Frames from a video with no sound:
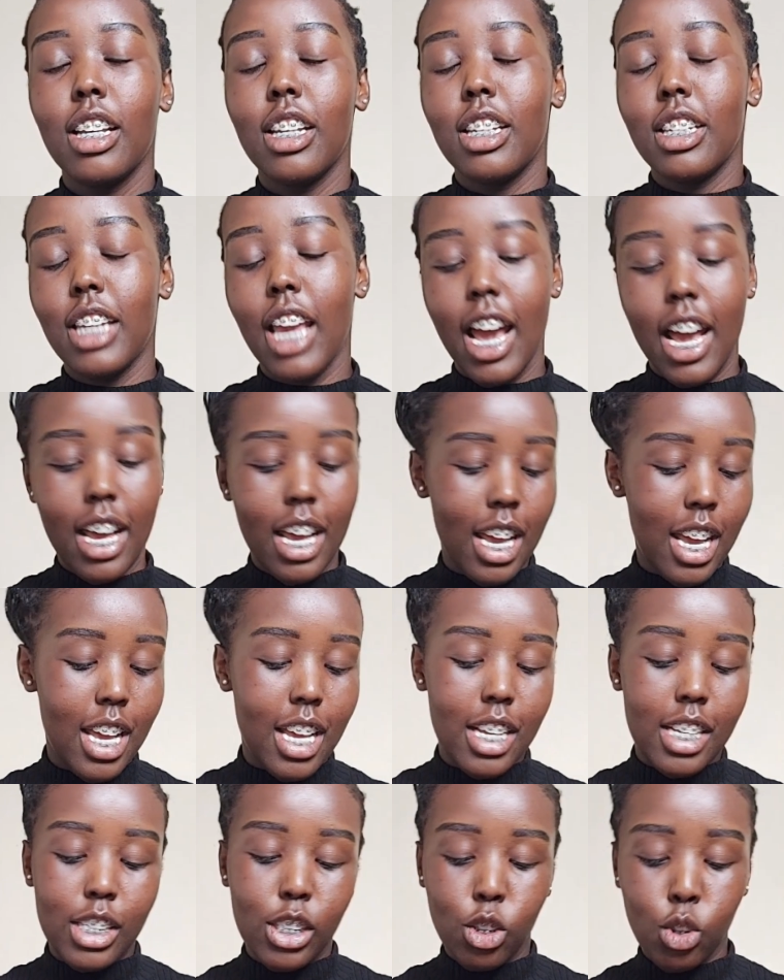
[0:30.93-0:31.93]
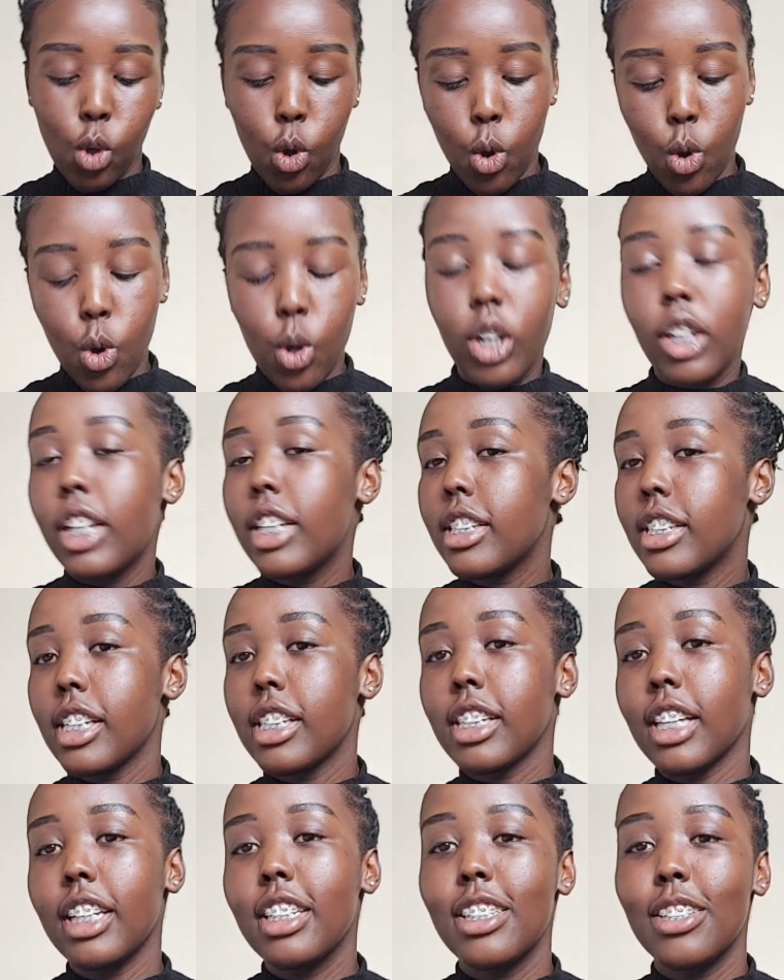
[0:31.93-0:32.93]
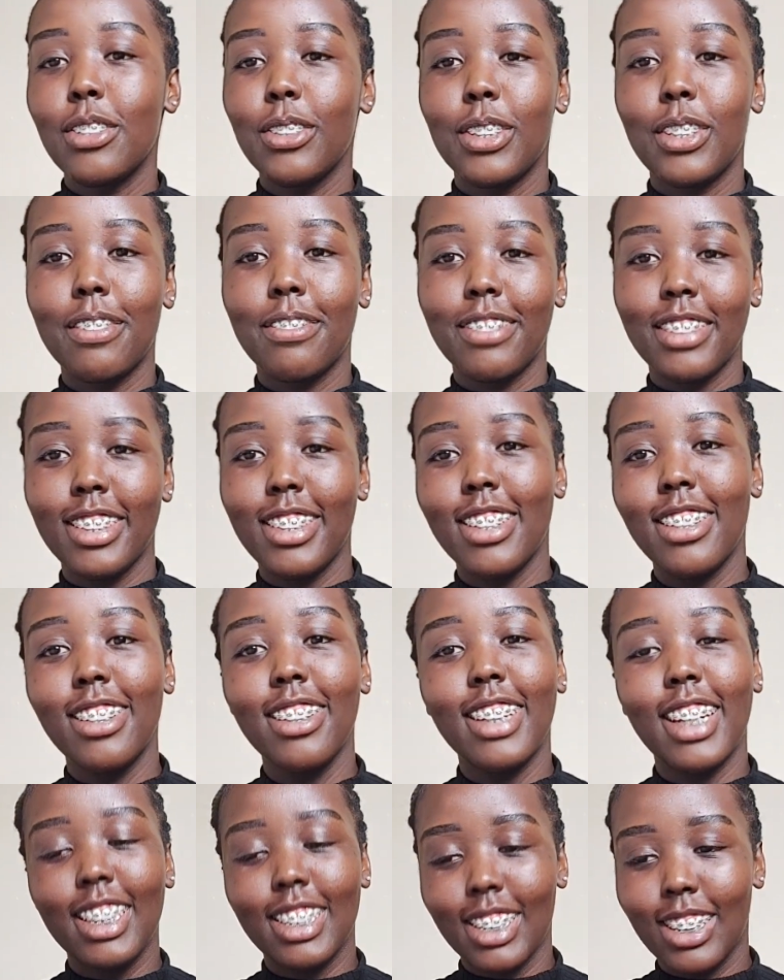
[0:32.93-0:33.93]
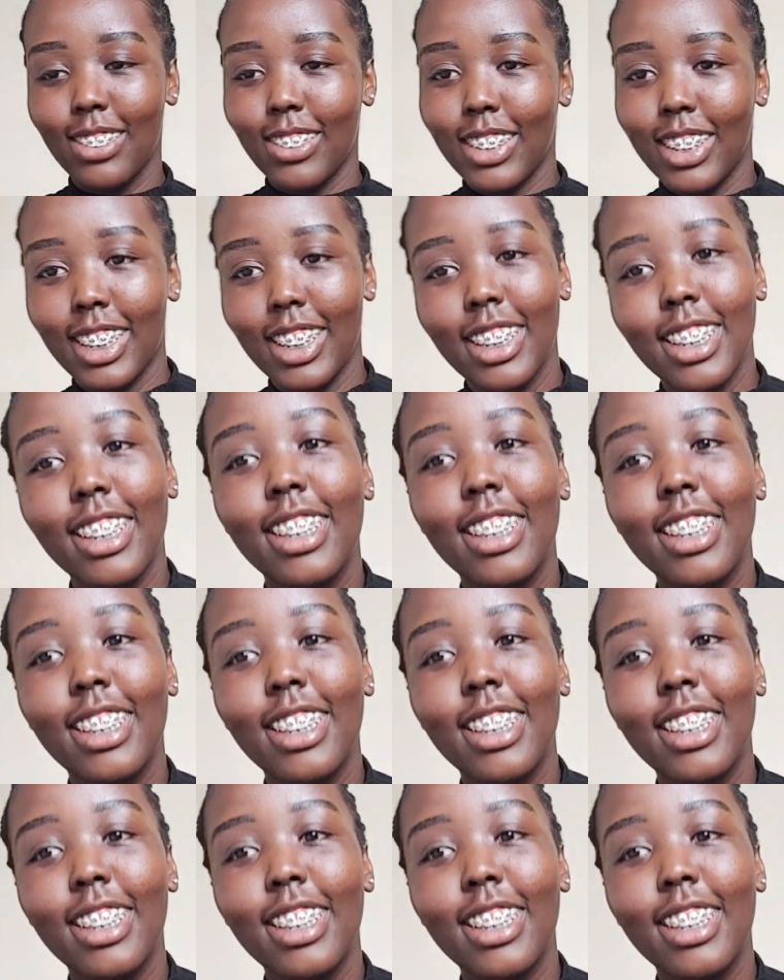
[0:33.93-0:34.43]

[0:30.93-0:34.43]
Yeah, so let's just get into the video right away.